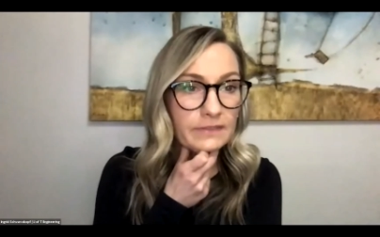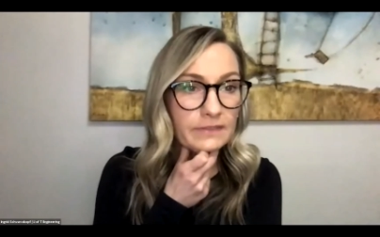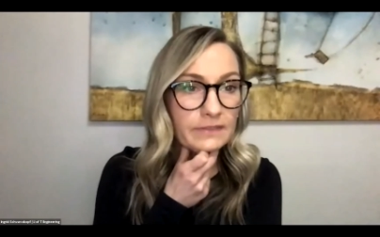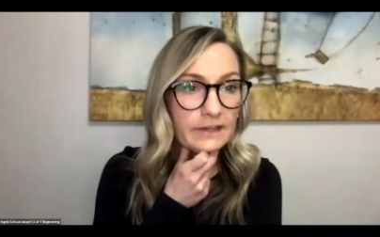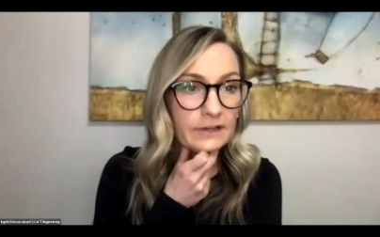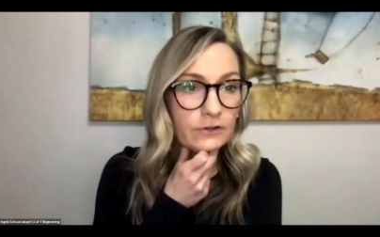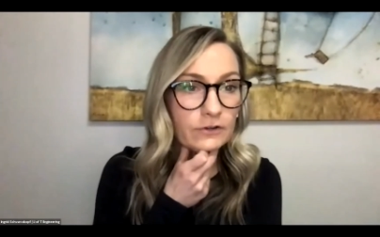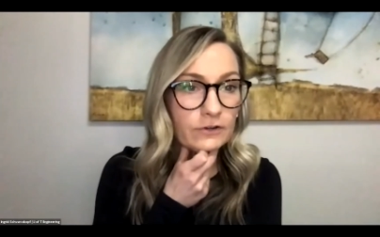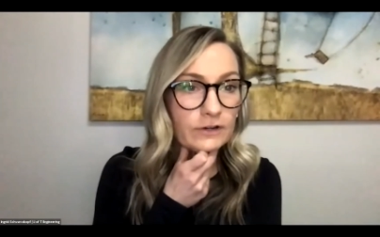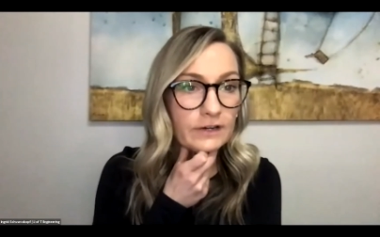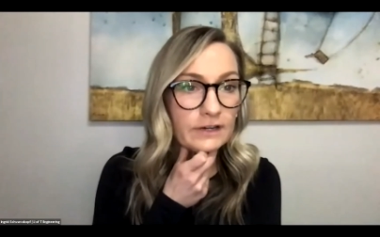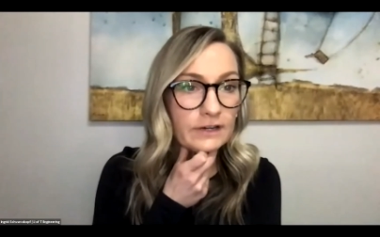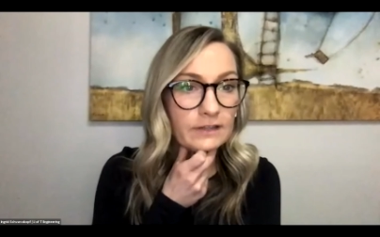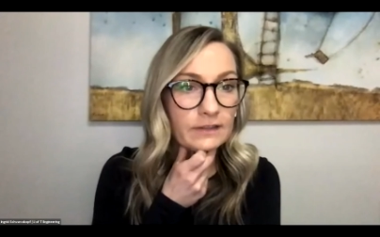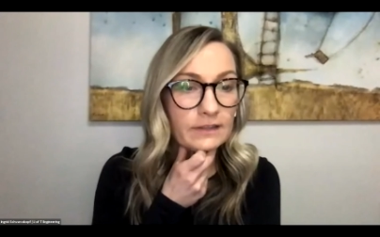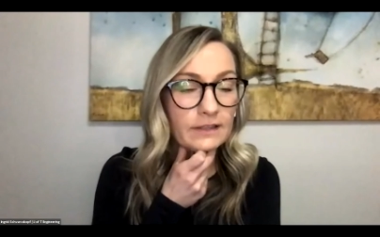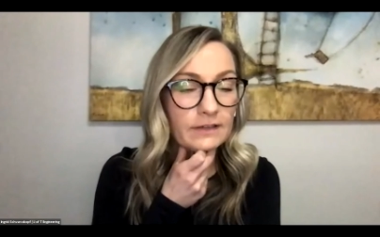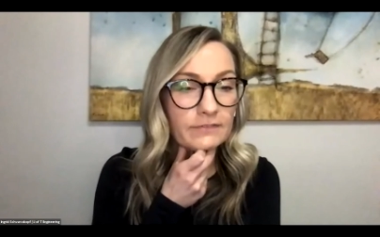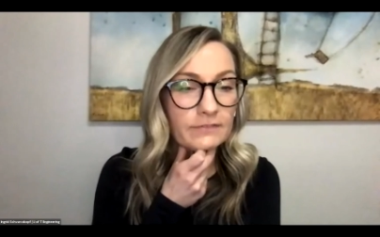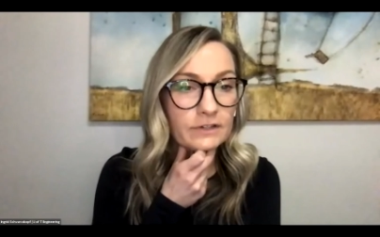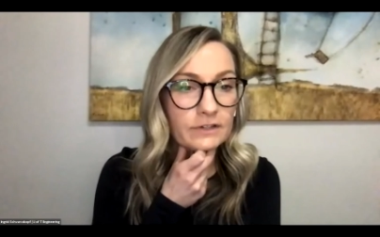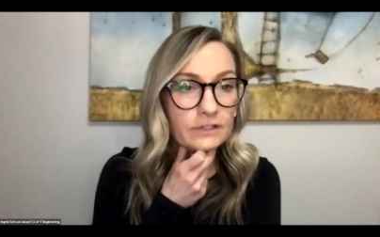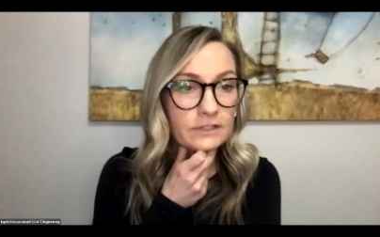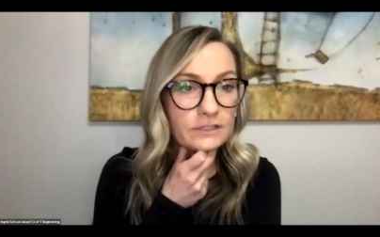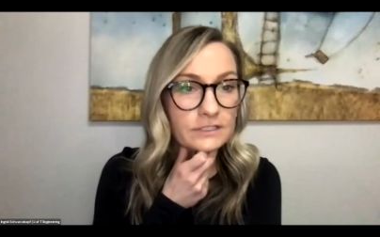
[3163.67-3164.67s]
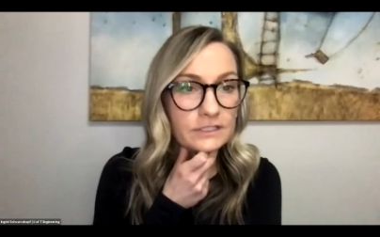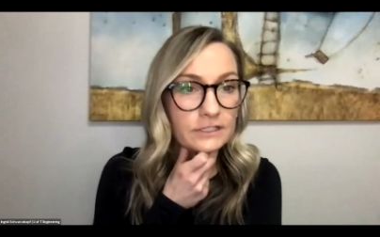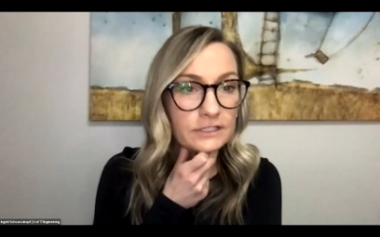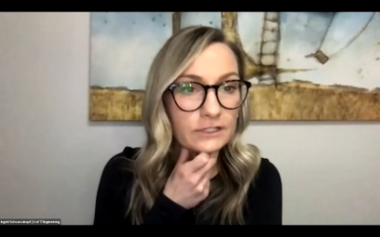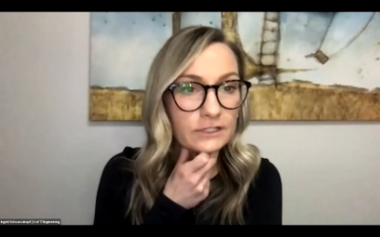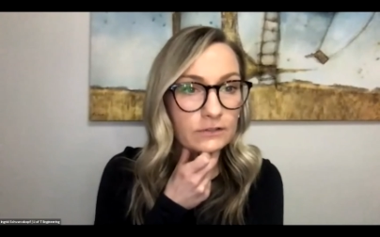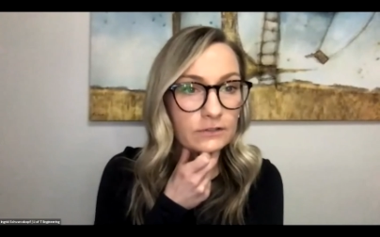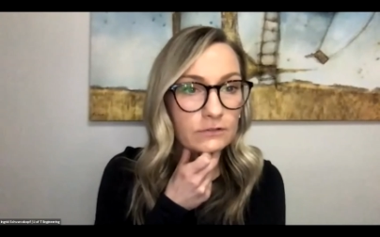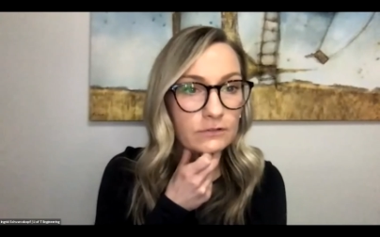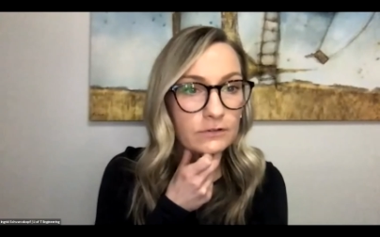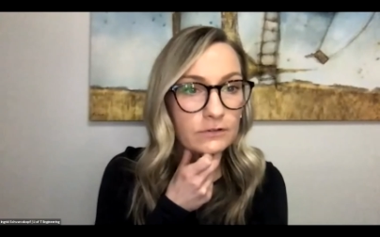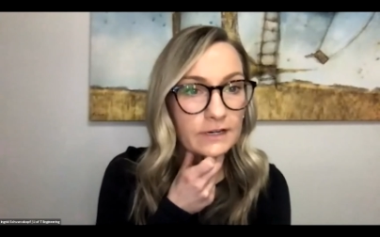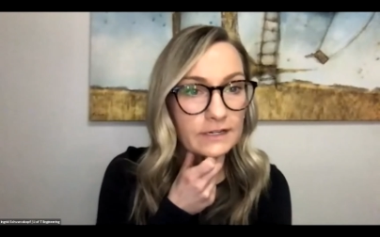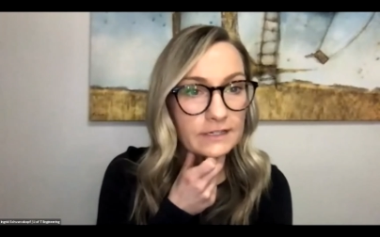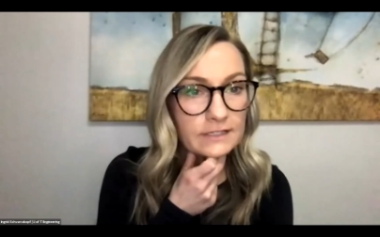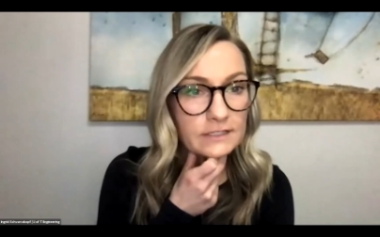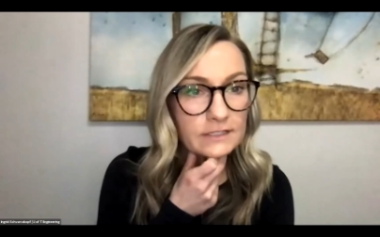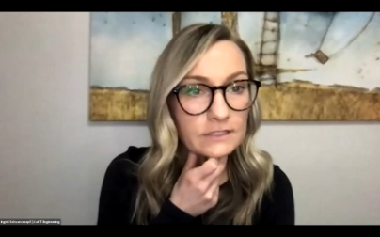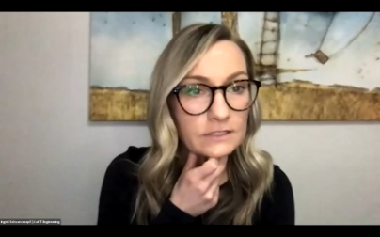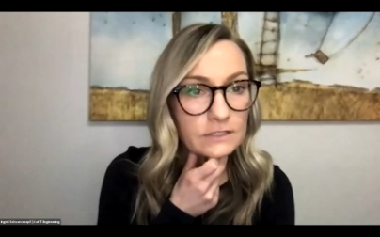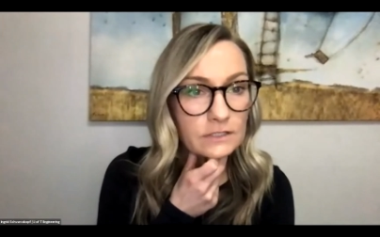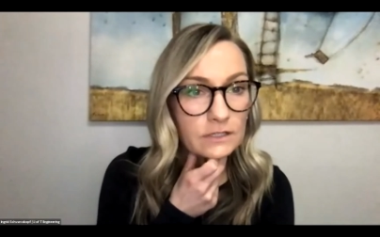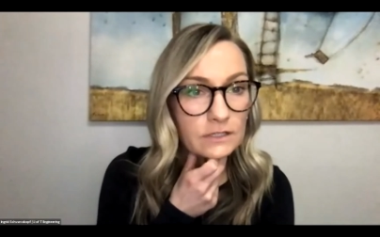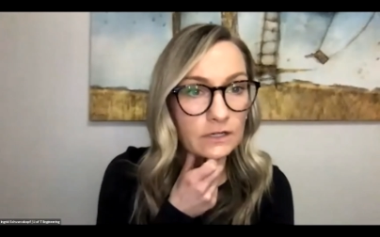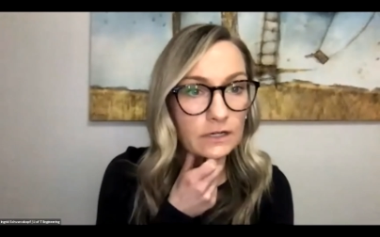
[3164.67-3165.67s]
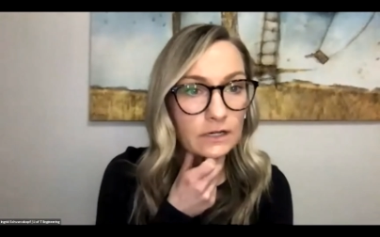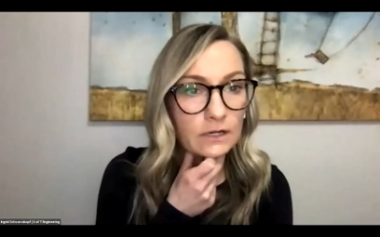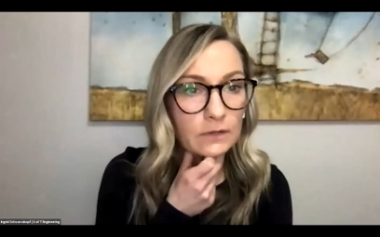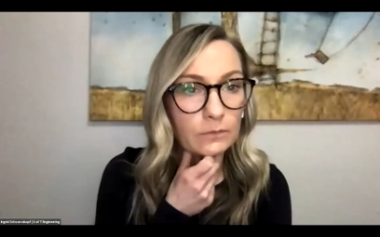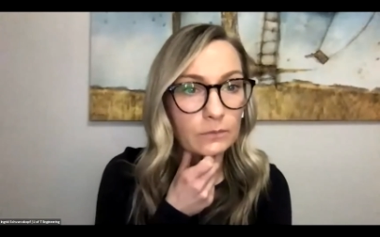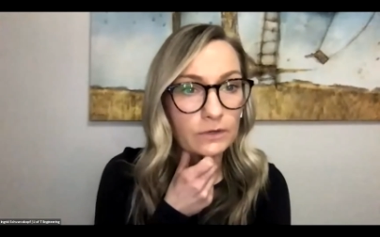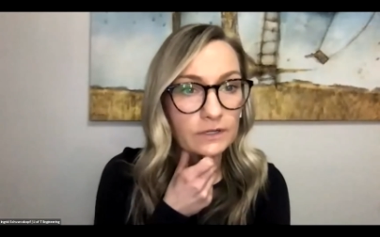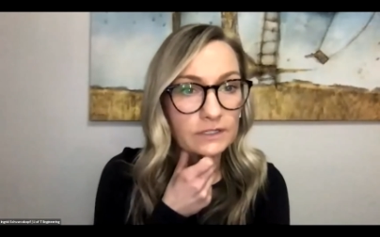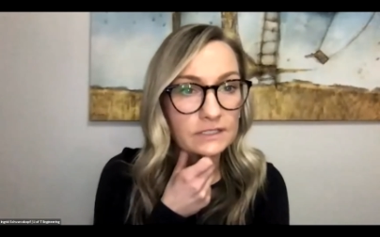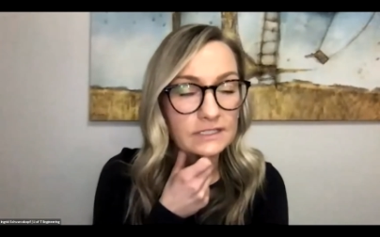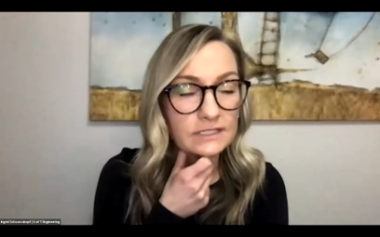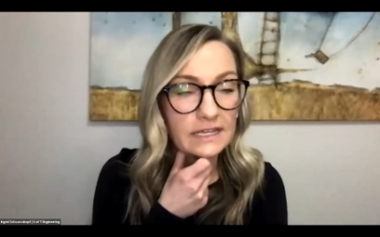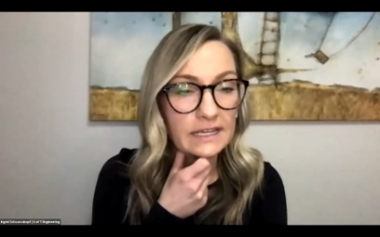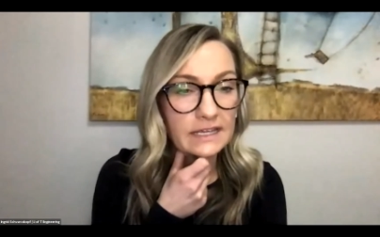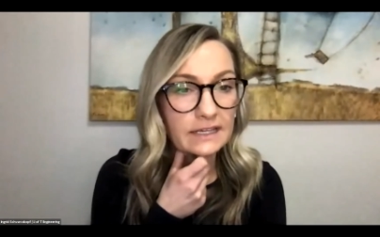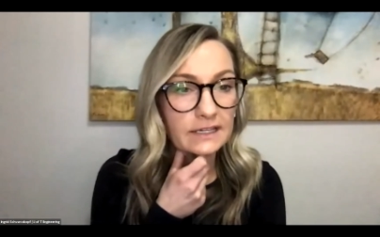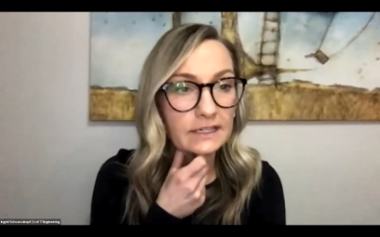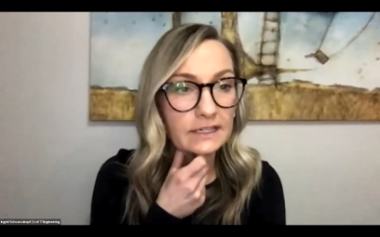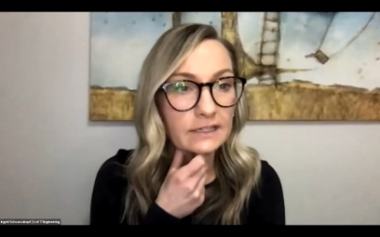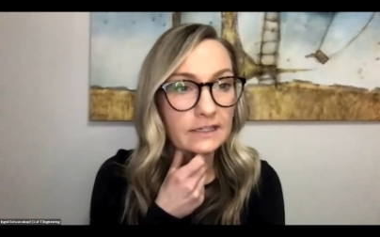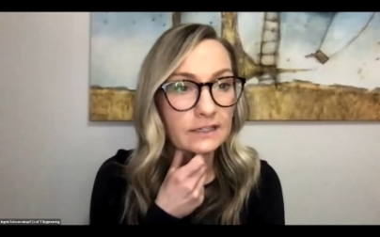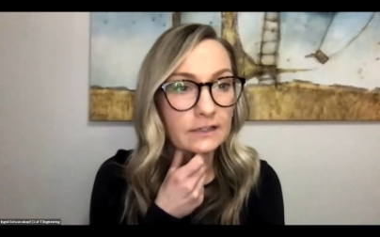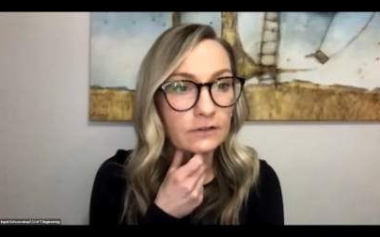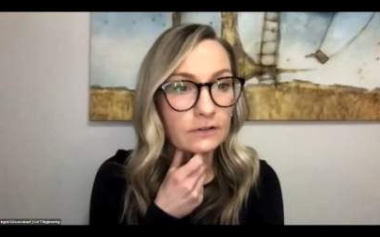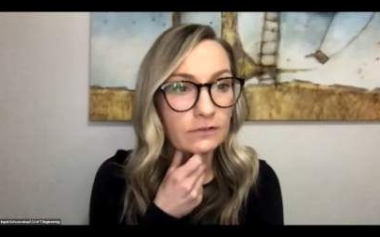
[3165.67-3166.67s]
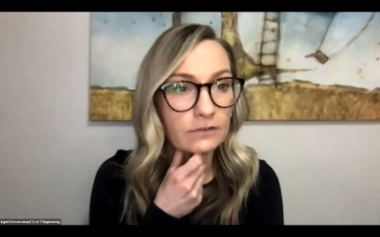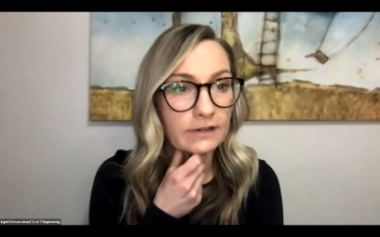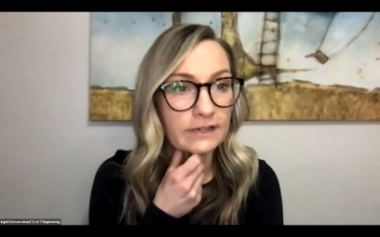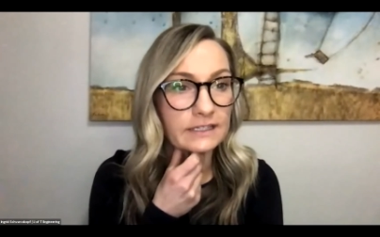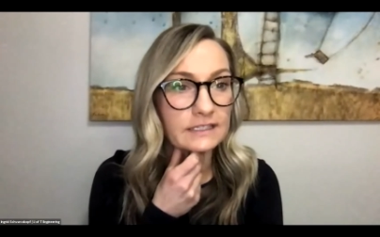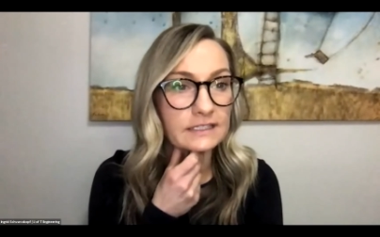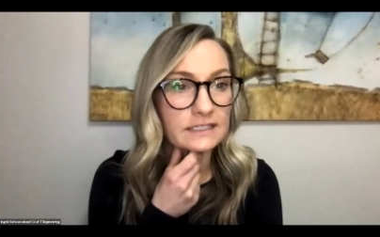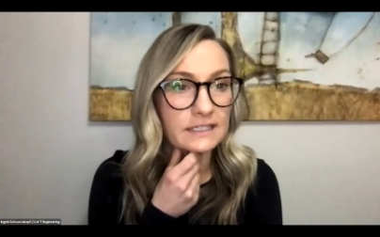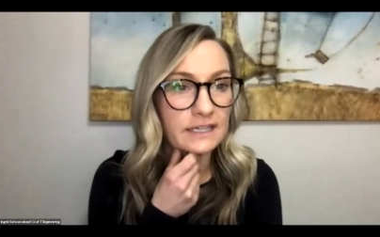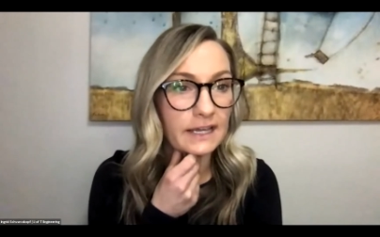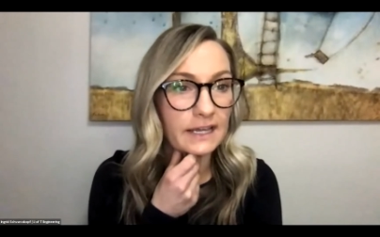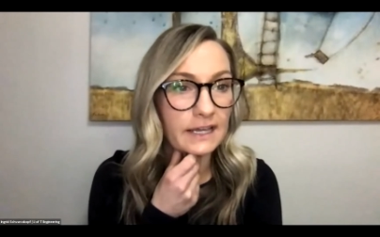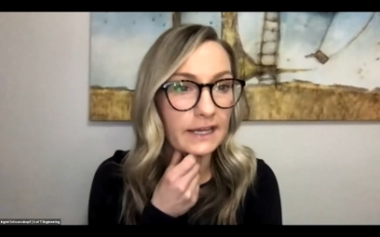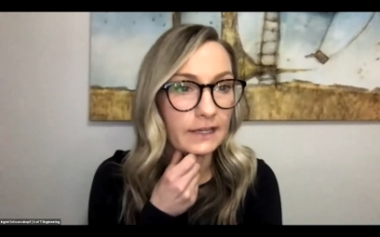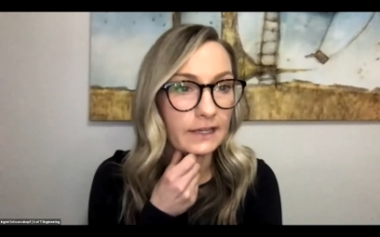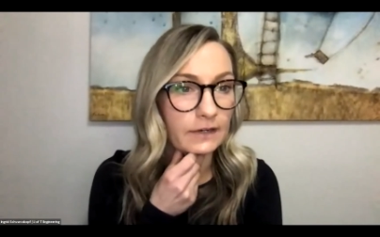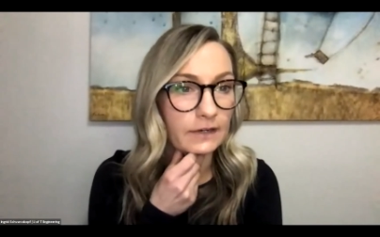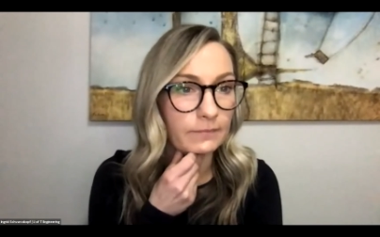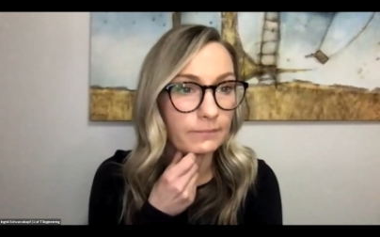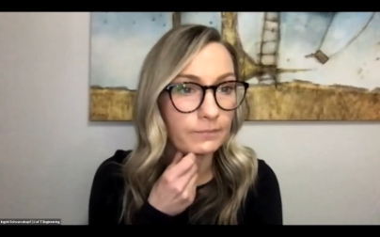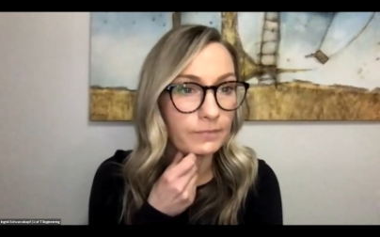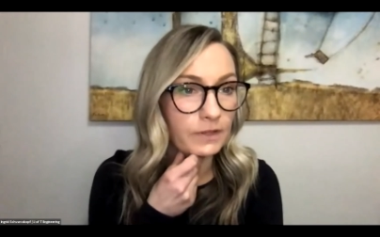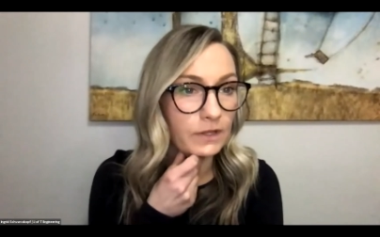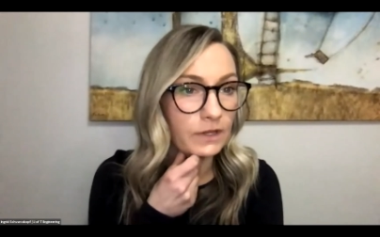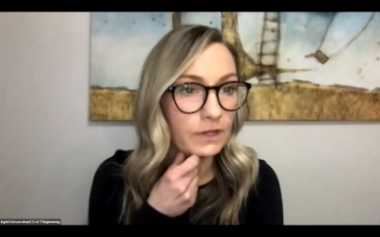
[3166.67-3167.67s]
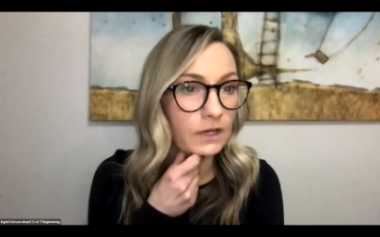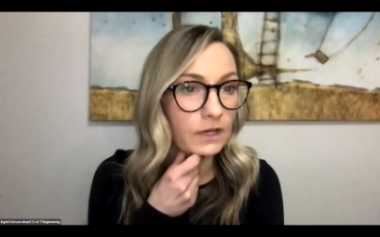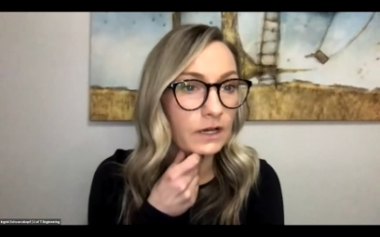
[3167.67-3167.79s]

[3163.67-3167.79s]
that grade 11 Ontario credits were taken in grade 10.